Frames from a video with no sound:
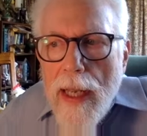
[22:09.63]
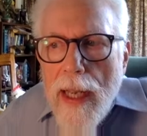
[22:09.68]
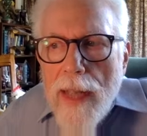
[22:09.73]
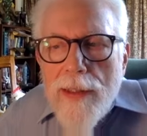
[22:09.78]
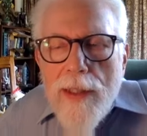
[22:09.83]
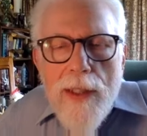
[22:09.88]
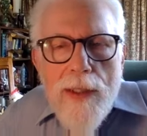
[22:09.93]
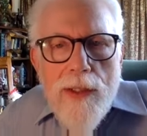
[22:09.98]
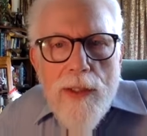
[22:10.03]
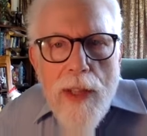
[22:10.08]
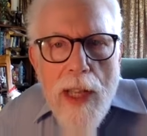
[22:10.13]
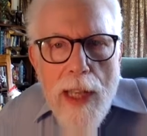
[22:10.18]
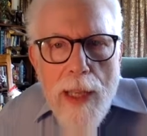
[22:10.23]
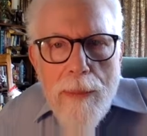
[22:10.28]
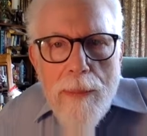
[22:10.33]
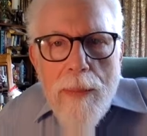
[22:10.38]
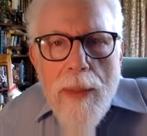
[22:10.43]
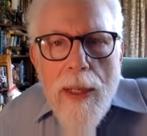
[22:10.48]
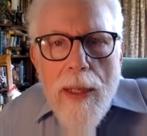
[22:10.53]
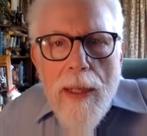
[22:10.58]
at the
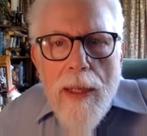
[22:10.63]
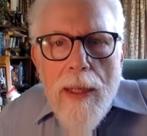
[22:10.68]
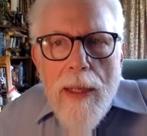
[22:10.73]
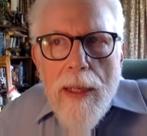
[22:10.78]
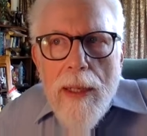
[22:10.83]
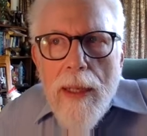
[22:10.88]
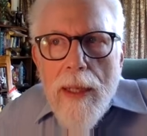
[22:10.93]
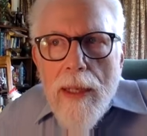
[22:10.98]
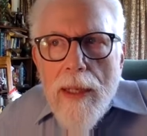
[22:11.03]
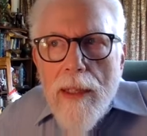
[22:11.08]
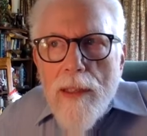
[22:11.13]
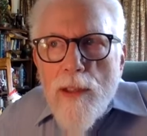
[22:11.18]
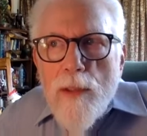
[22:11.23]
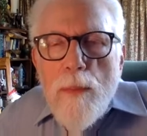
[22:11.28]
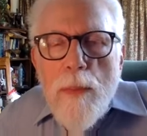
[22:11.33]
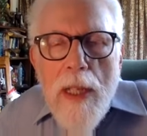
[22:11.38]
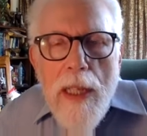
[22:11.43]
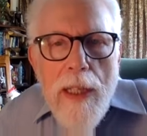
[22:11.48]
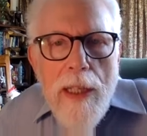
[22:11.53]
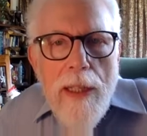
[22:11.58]
same
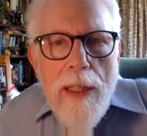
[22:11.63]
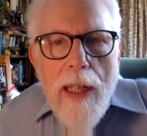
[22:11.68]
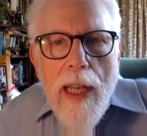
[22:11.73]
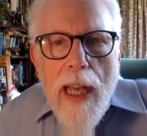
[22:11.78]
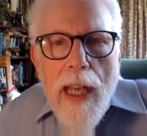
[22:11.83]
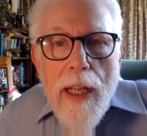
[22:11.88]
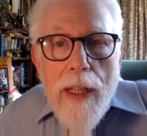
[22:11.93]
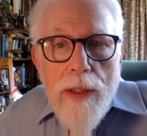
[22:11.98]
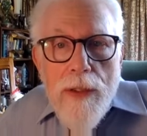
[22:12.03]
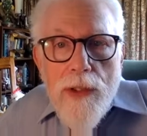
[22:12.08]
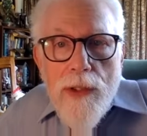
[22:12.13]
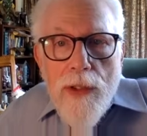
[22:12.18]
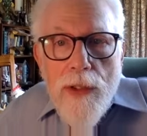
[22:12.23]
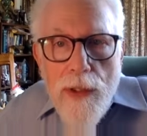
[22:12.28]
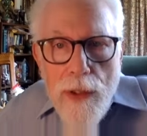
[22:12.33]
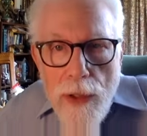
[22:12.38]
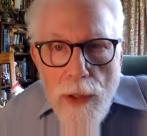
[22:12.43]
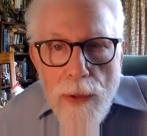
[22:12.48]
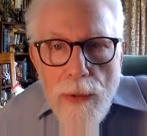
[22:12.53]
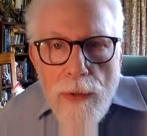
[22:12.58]
speed as
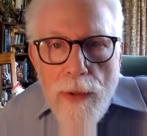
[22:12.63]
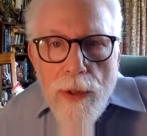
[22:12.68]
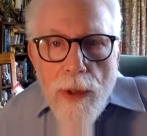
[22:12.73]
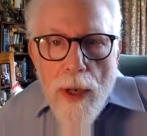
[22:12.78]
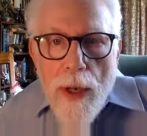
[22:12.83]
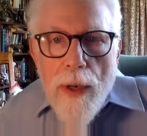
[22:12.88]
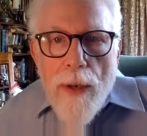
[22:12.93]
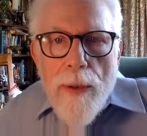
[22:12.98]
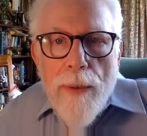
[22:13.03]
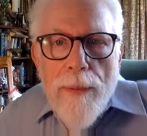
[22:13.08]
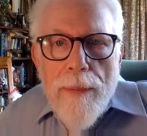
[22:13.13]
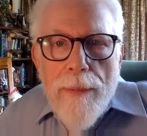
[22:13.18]
you grow.